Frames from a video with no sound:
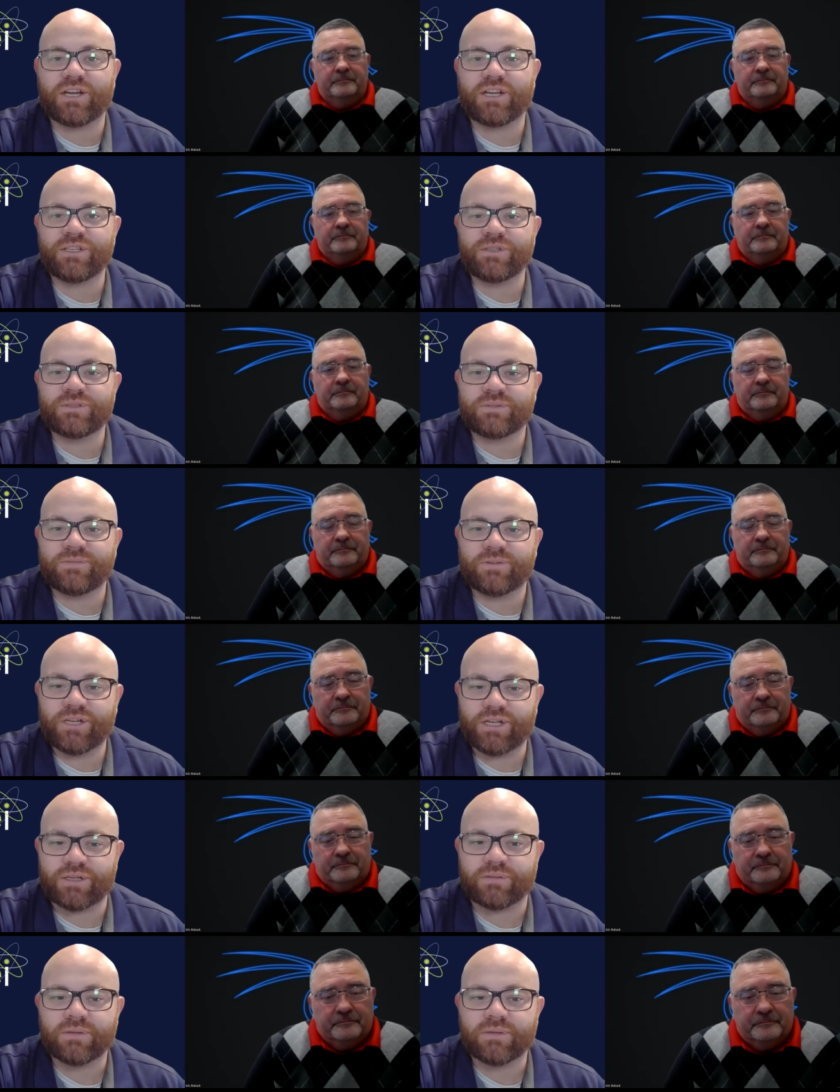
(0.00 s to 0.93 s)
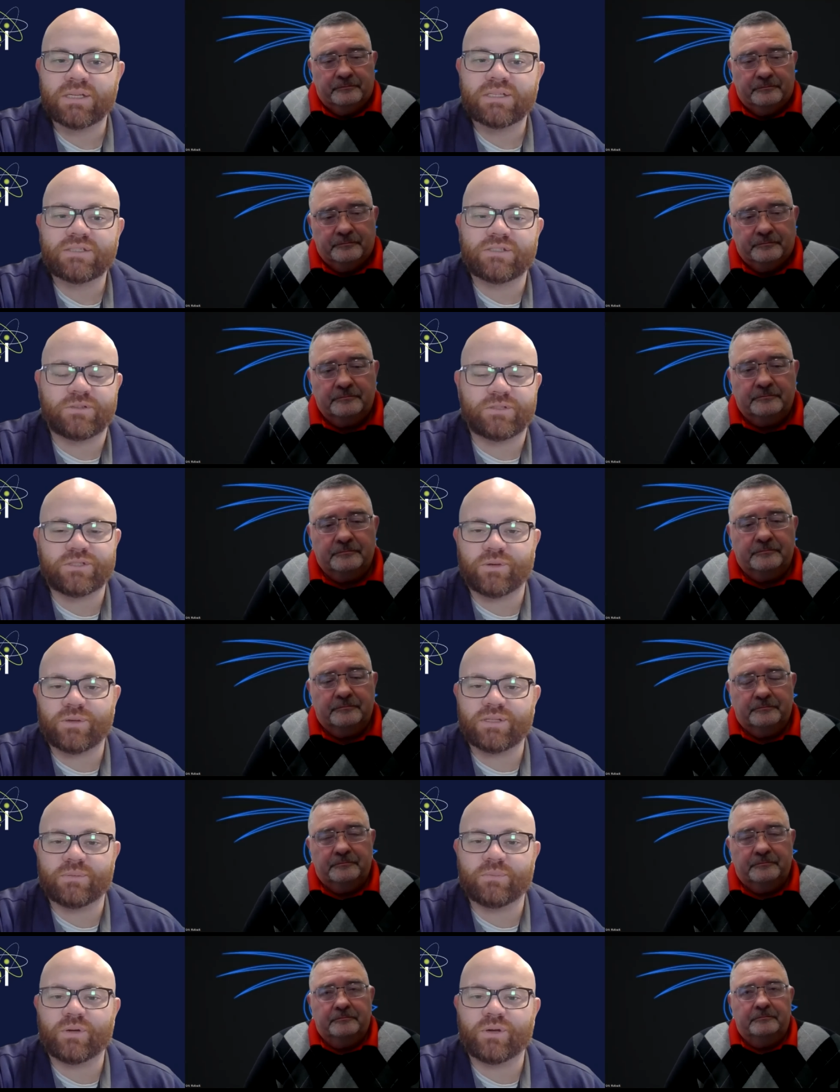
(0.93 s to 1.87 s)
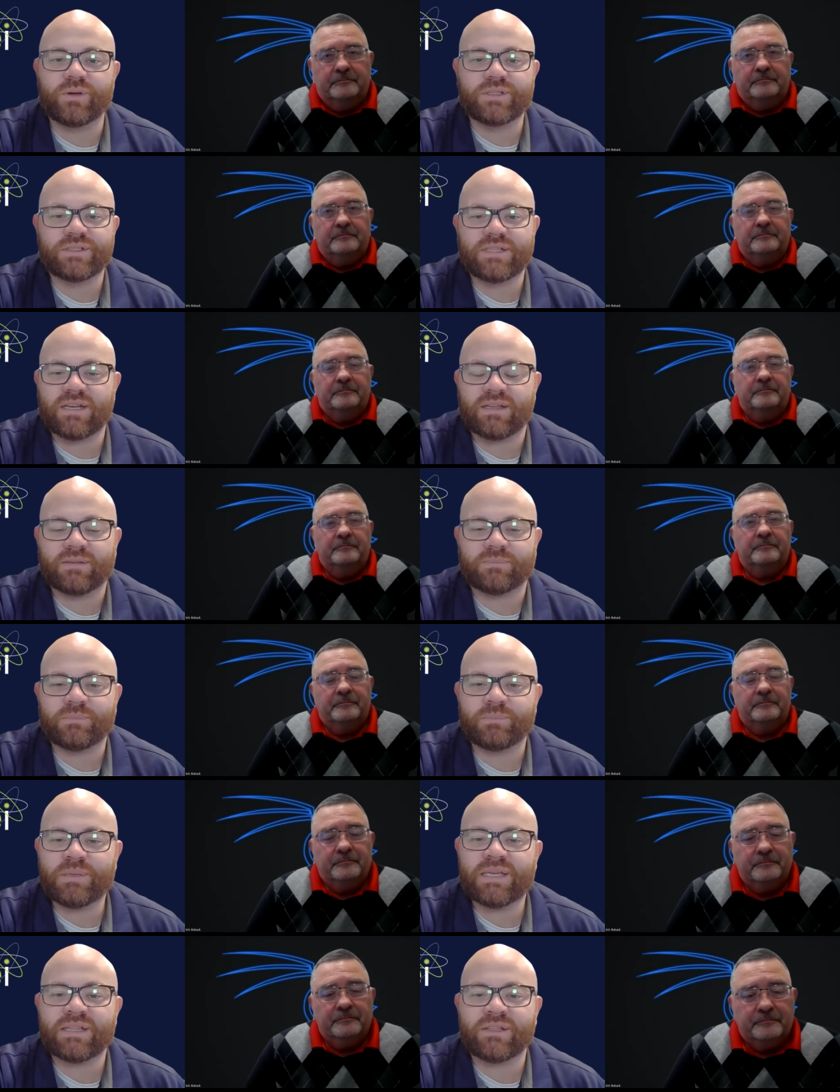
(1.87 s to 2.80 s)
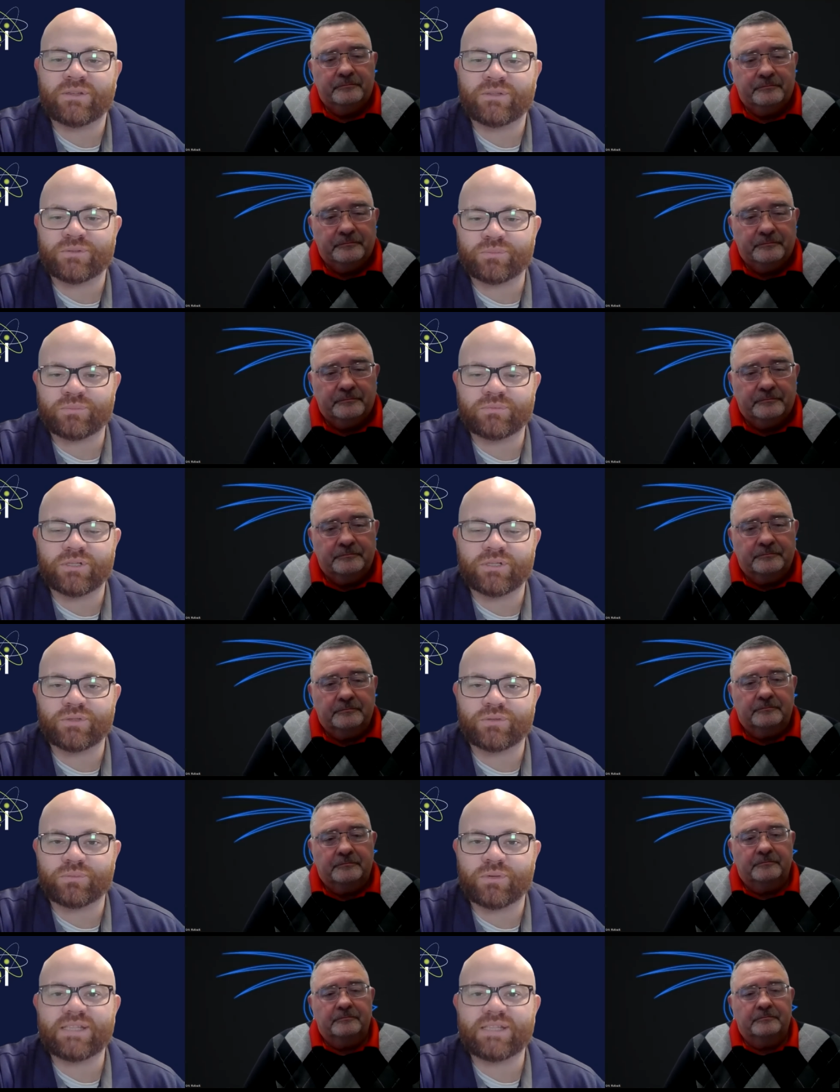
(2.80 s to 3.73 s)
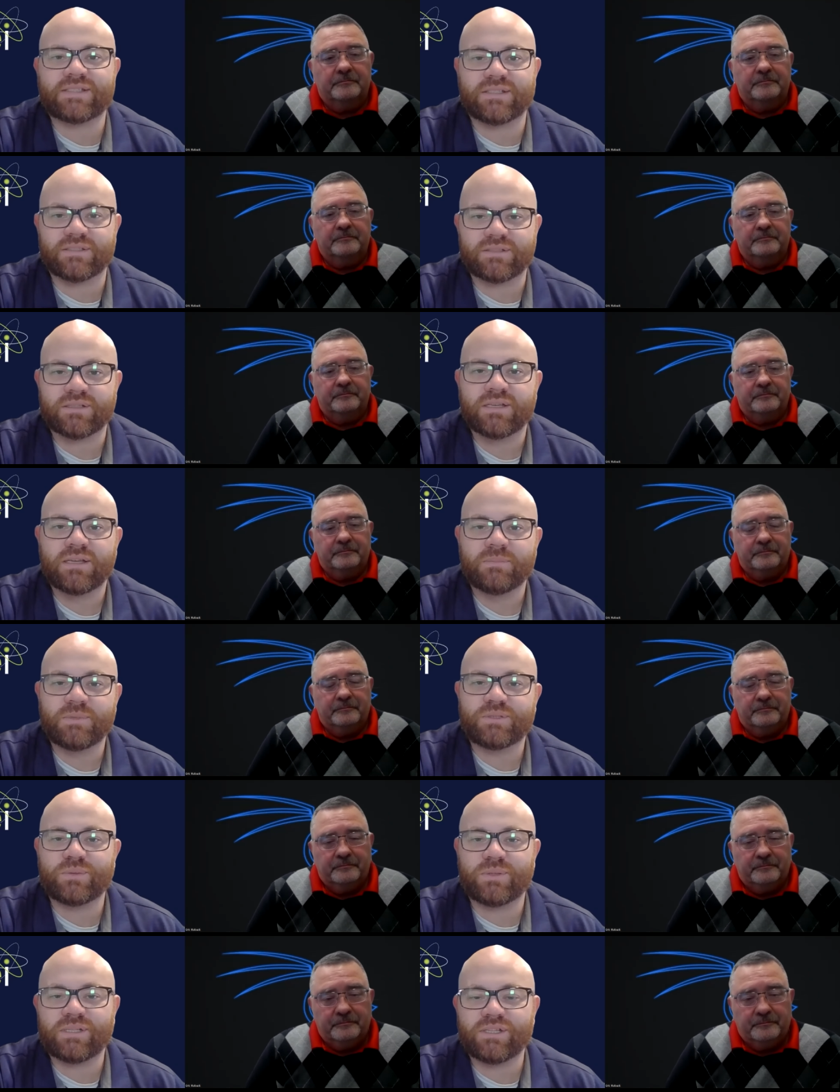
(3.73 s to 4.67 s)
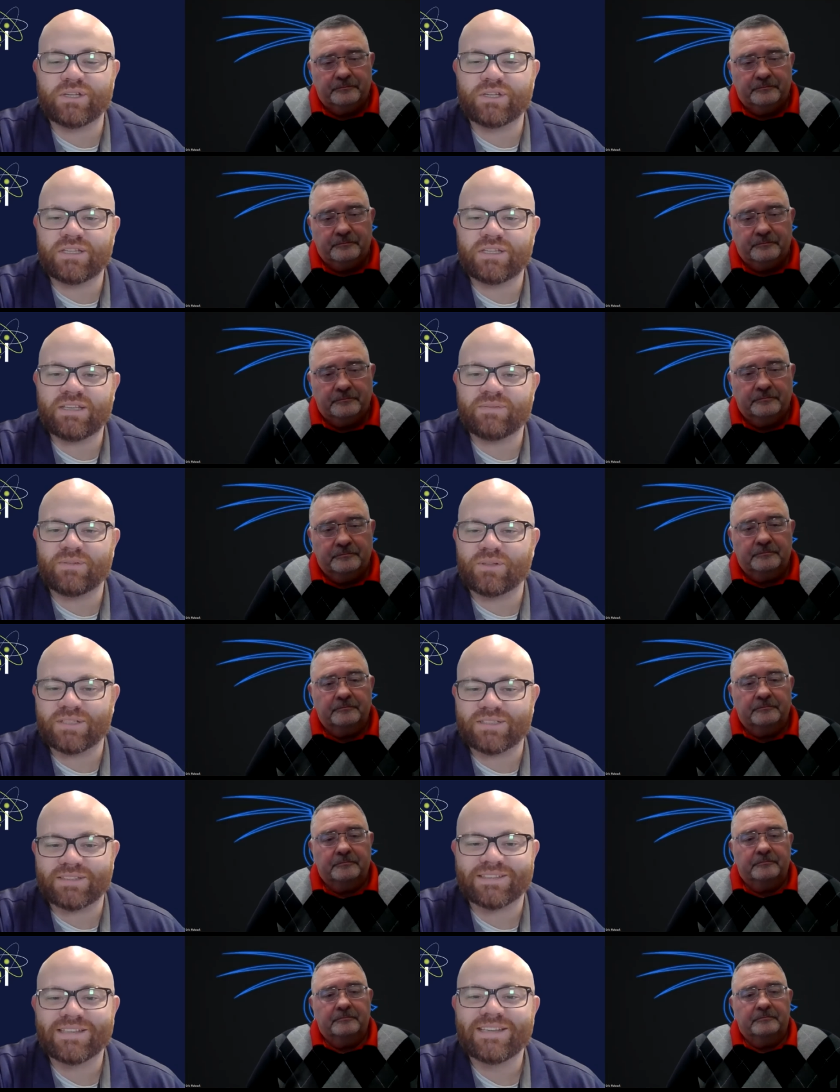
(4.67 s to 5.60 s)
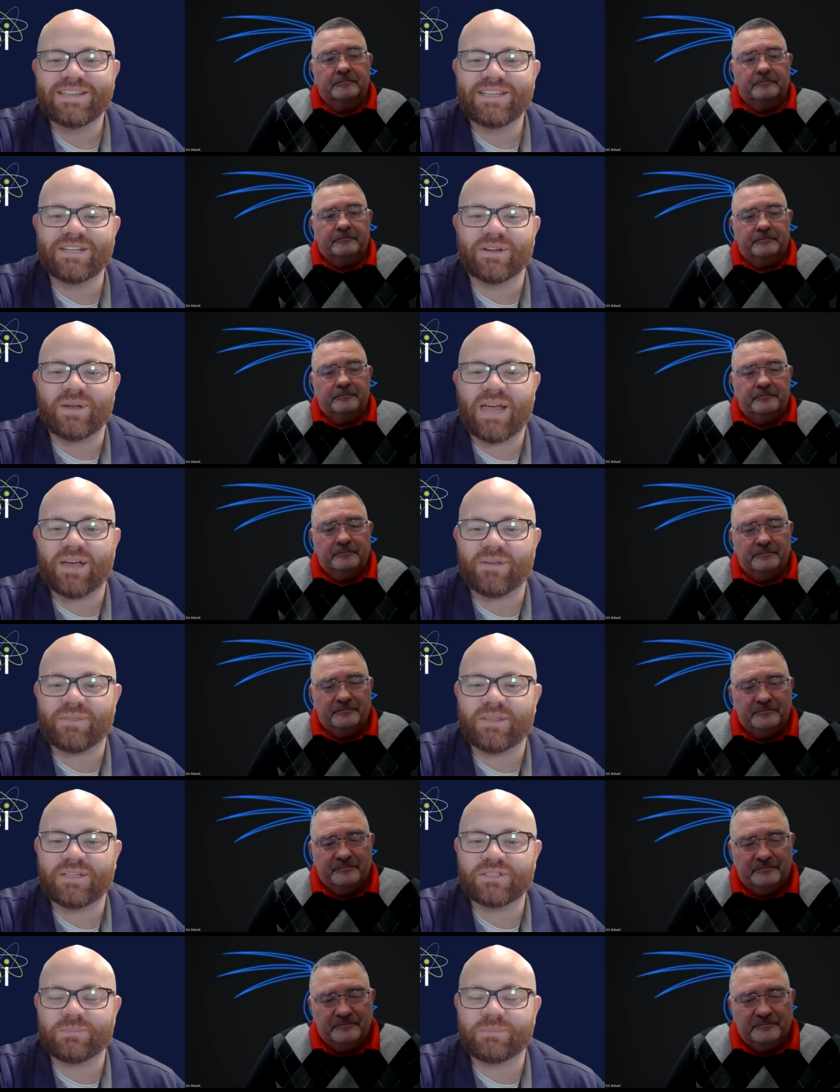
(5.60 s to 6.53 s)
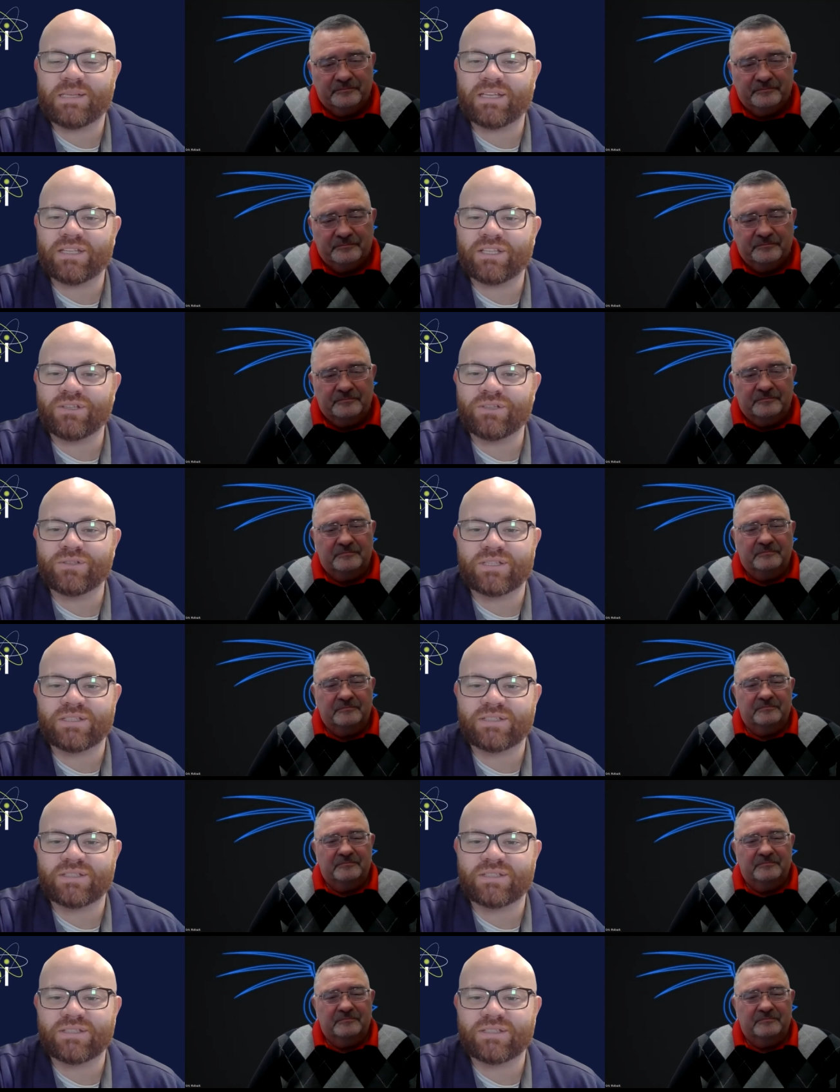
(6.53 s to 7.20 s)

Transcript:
Speaker 1: going to use it for good. So it's always, we're always going to be in those those races between good and evil, and you know how things are being used.